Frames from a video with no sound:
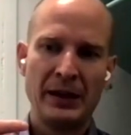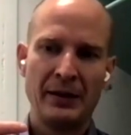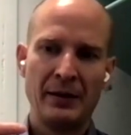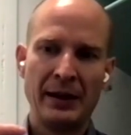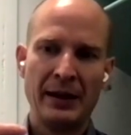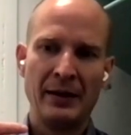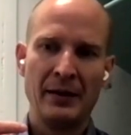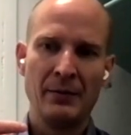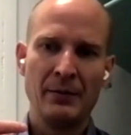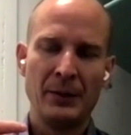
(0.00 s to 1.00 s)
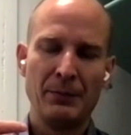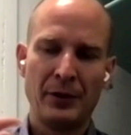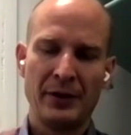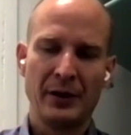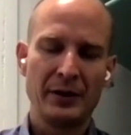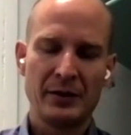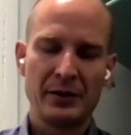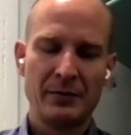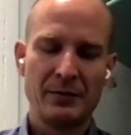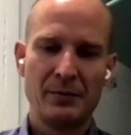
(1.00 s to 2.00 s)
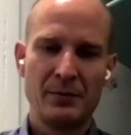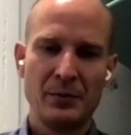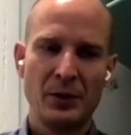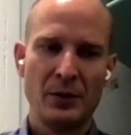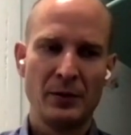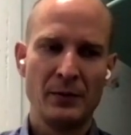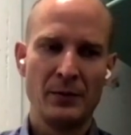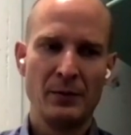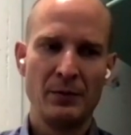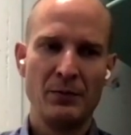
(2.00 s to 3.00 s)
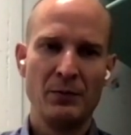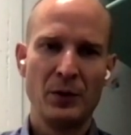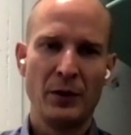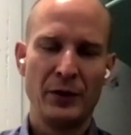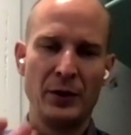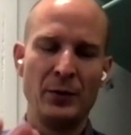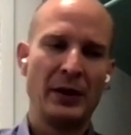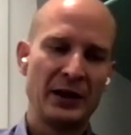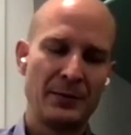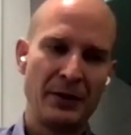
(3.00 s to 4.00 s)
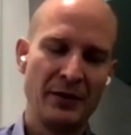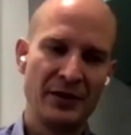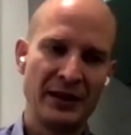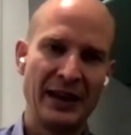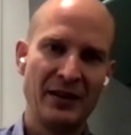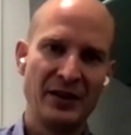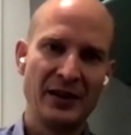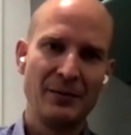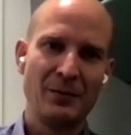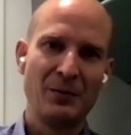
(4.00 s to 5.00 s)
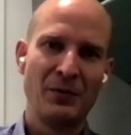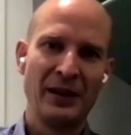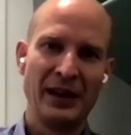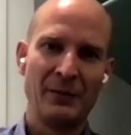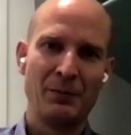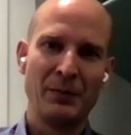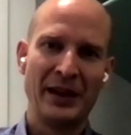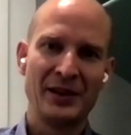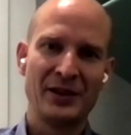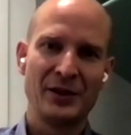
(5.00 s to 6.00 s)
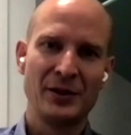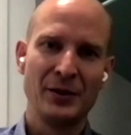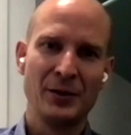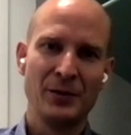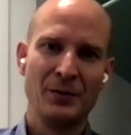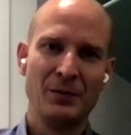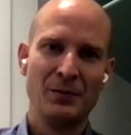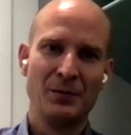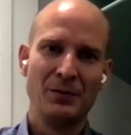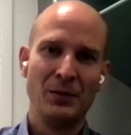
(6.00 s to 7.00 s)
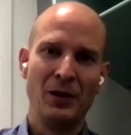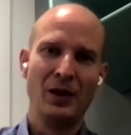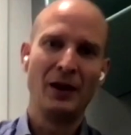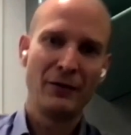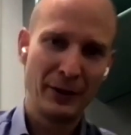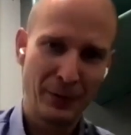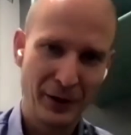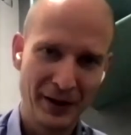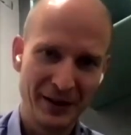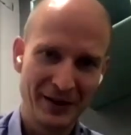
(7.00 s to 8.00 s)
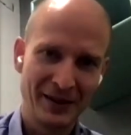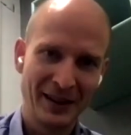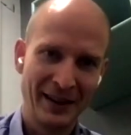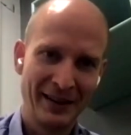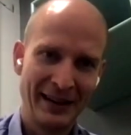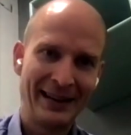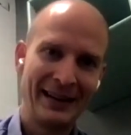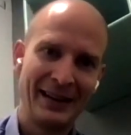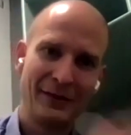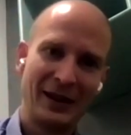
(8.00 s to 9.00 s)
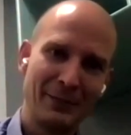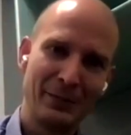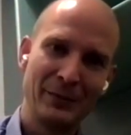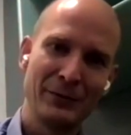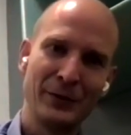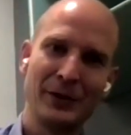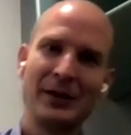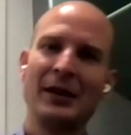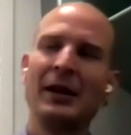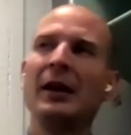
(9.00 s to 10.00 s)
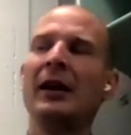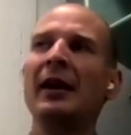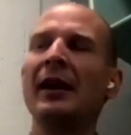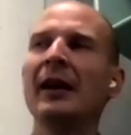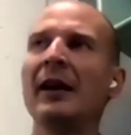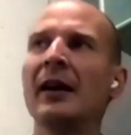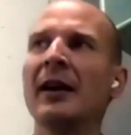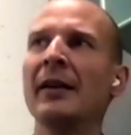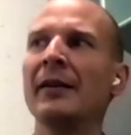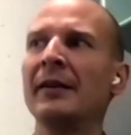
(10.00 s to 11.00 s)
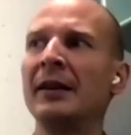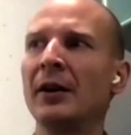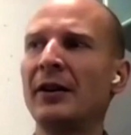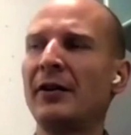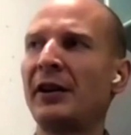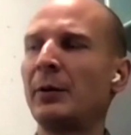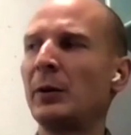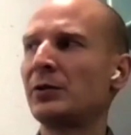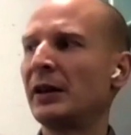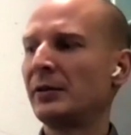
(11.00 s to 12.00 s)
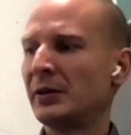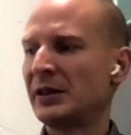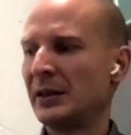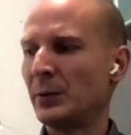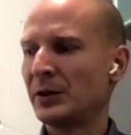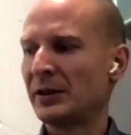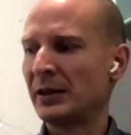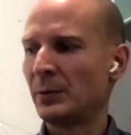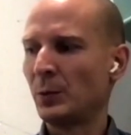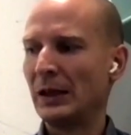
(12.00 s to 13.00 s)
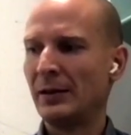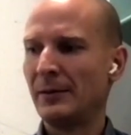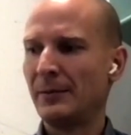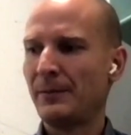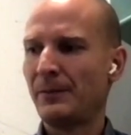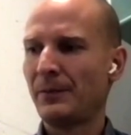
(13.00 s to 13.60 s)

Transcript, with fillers: an an a product um, of you experiencing energy that makes you love the product, and that had never happened before. And the other thing we tried to achieve was that, well,